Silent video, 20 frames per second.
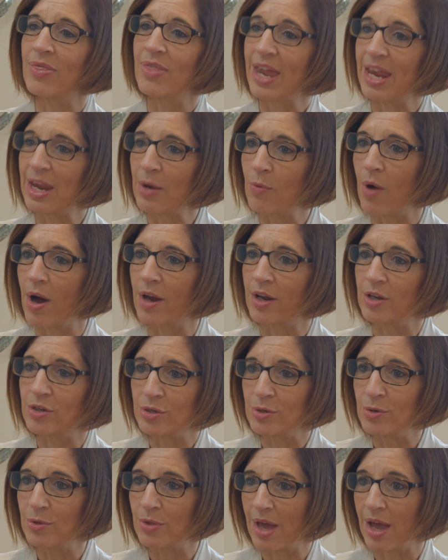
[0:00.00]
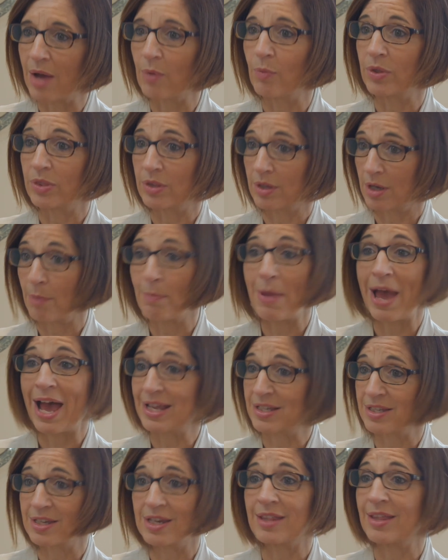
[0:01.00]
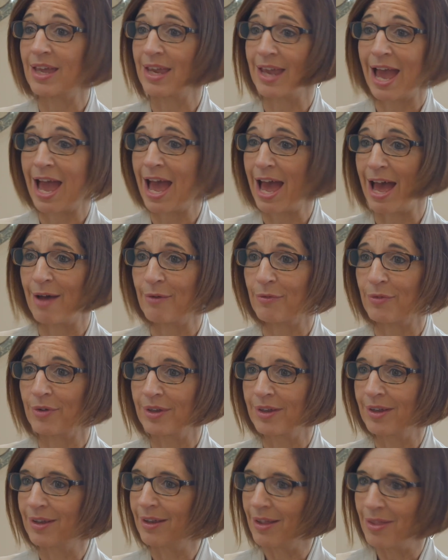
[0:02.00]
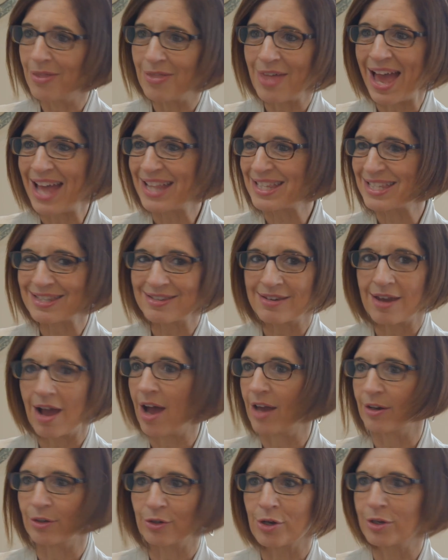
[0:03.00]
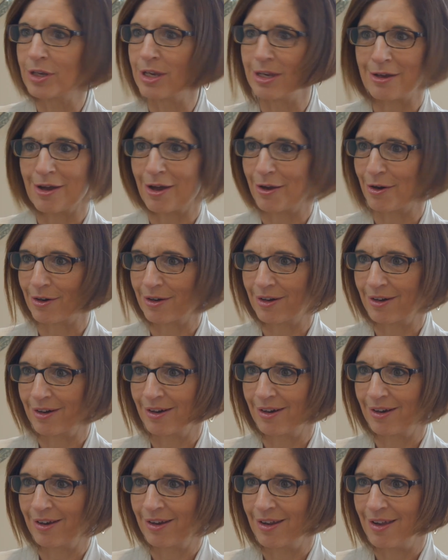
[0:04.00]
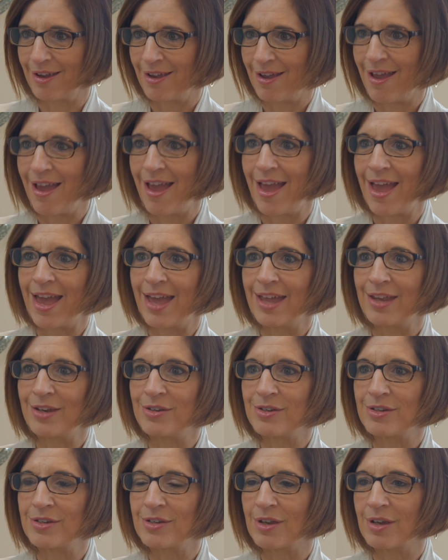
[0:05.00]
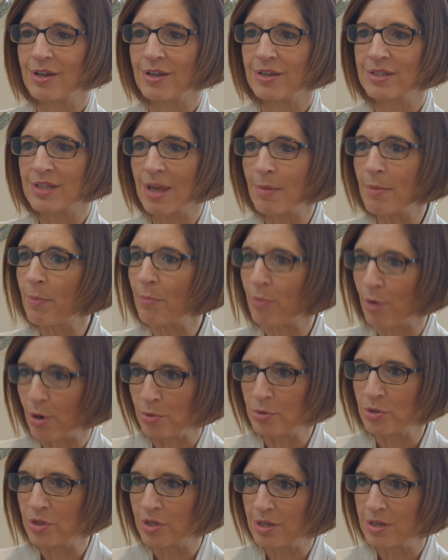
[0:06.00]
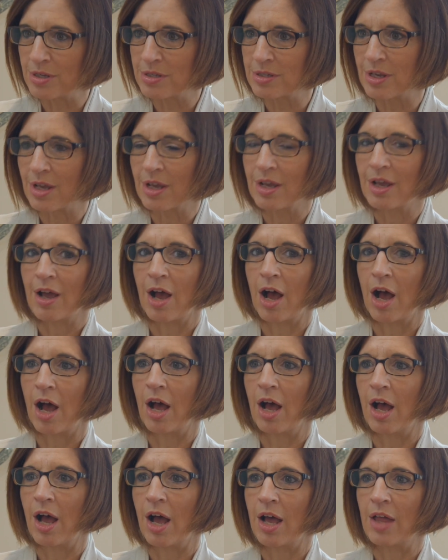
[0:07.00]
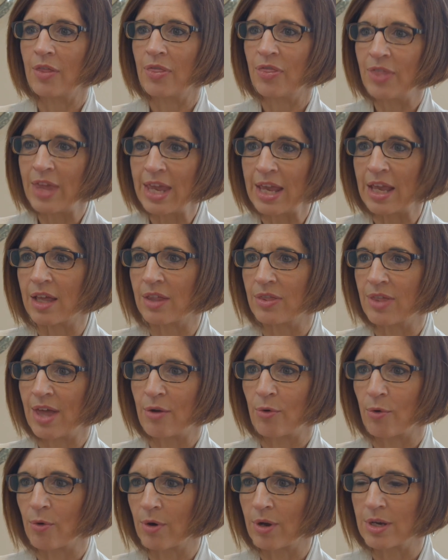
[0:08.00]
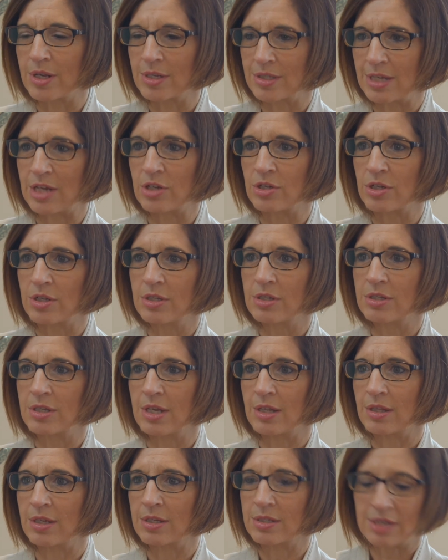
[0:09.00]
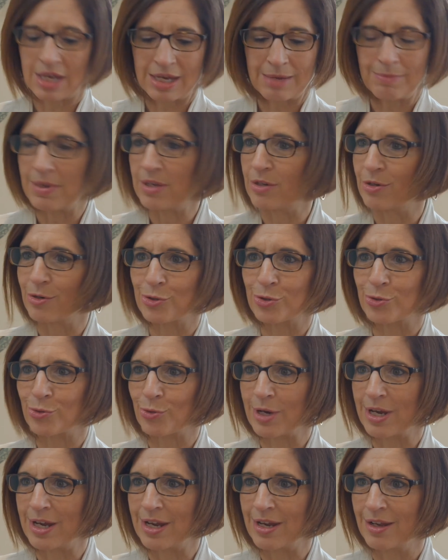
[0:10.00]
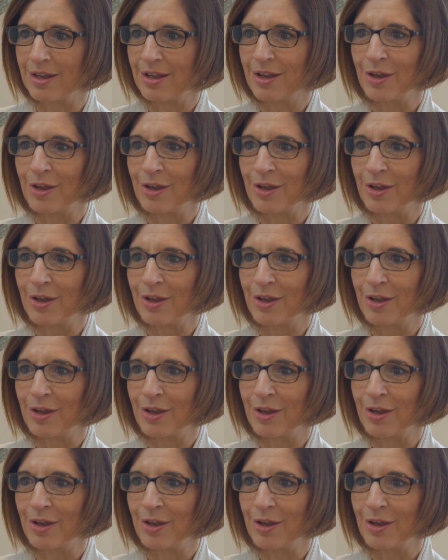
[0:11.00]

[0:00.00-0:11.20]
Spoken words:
they want to do that with the capacity they have. That's not cookie cutter. And some approaches think that organizations in the same industry